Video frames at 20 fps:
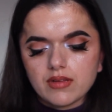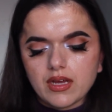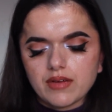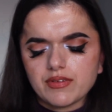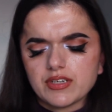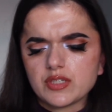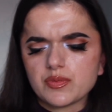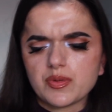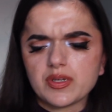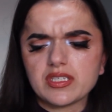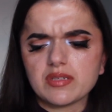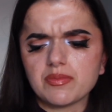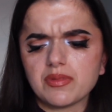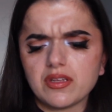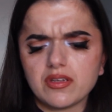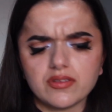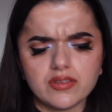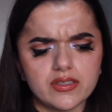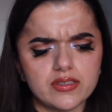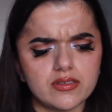have I sprayed
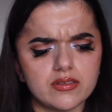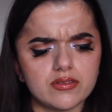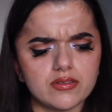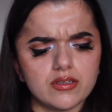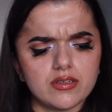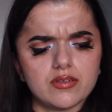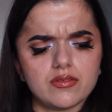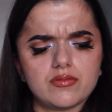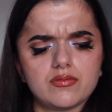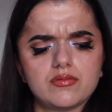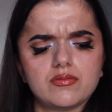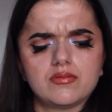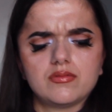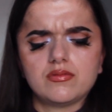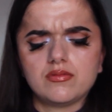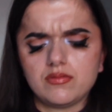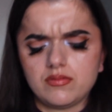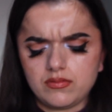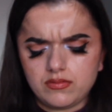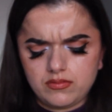something on this? No.
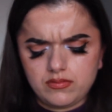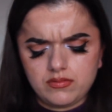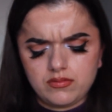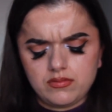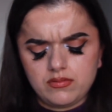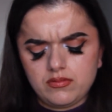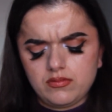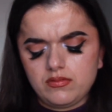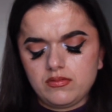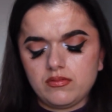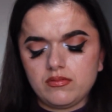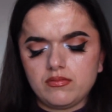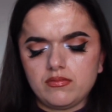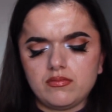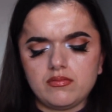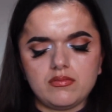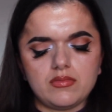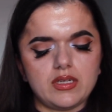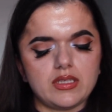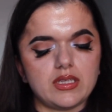
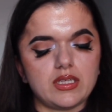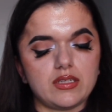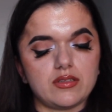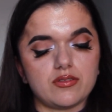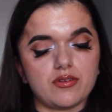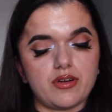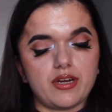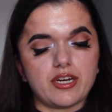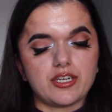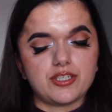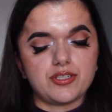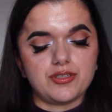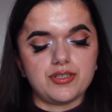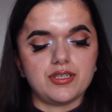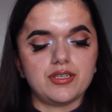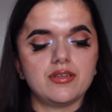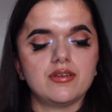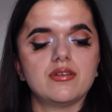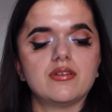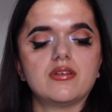I think so,
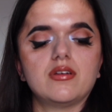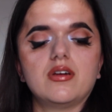actually.